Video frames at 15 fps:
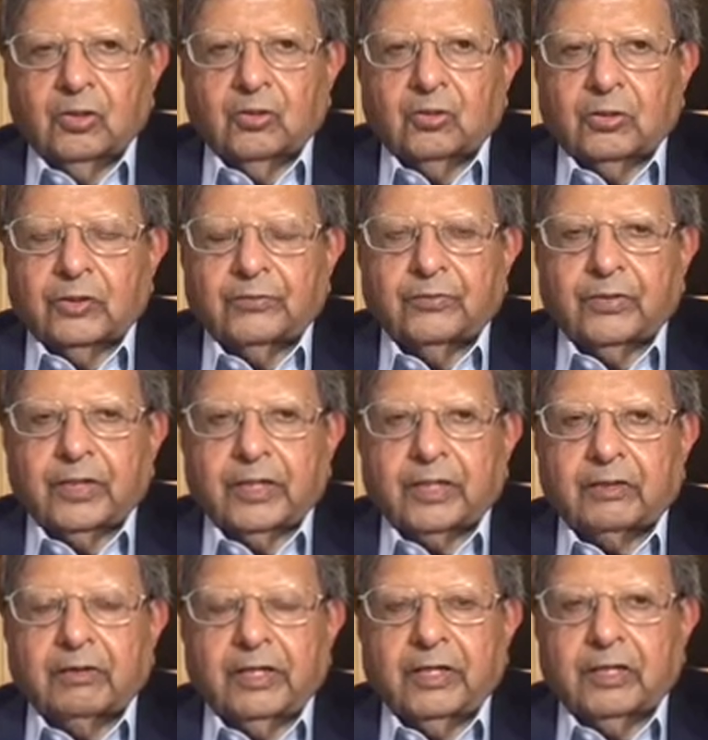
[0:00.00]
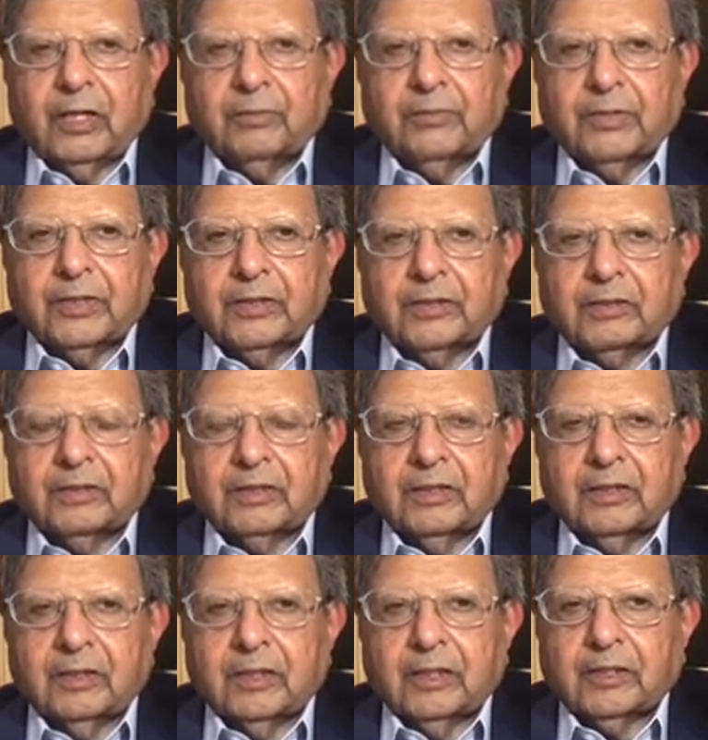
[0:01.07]
or if you are a crane operator
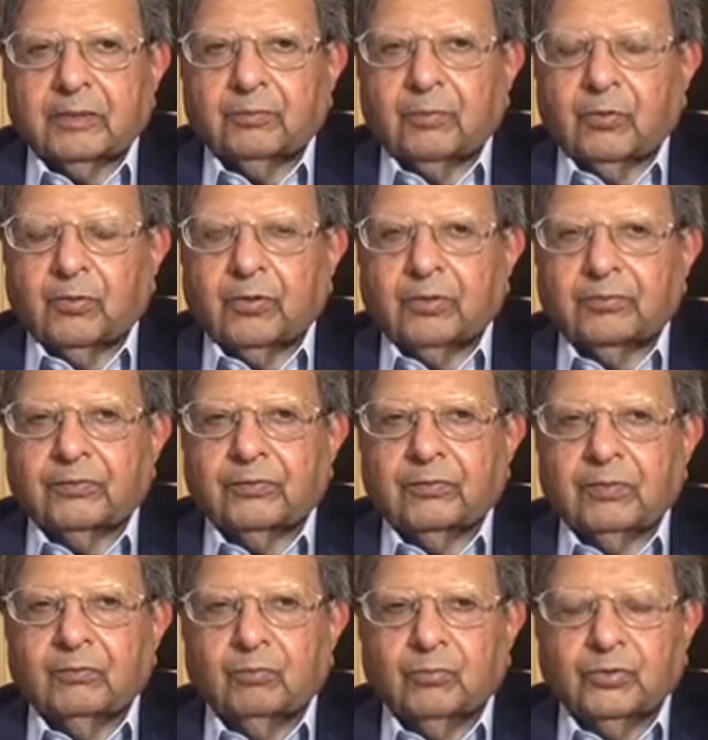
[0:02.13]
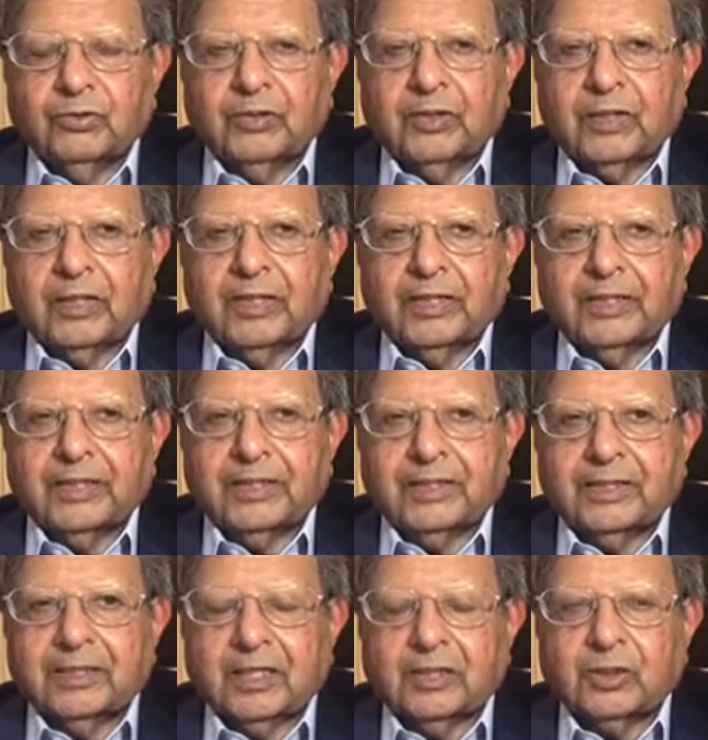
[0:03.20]
at a port of Mundra
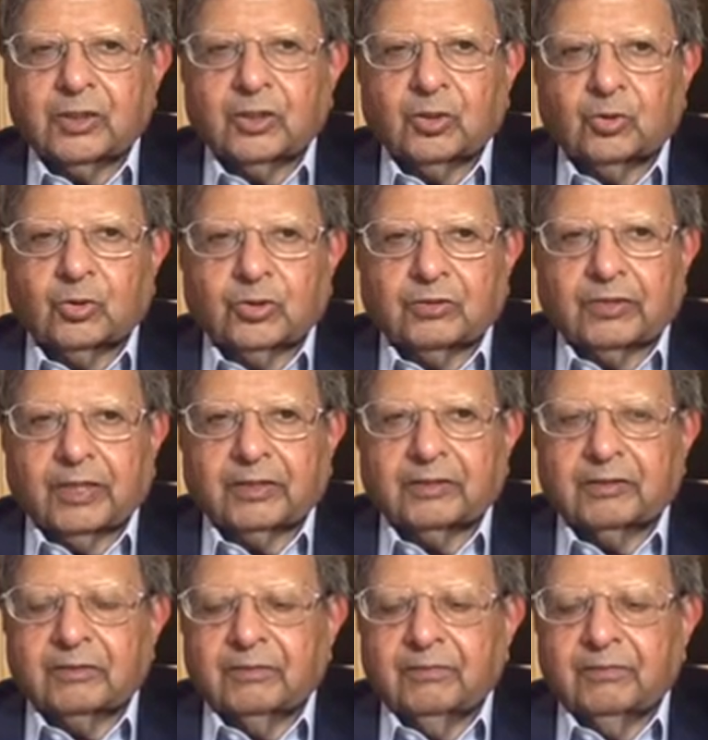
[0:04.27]
in Kutch, Gujarat.